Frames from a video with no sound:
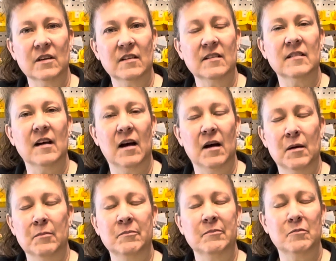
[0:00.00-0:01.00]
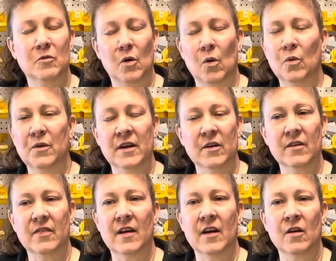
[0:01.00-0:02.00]
uh-huh. um, gold here
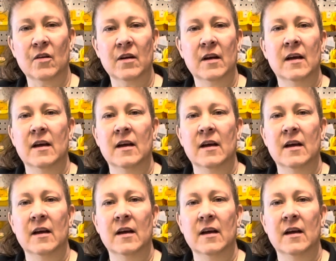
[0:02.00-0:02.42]
and there.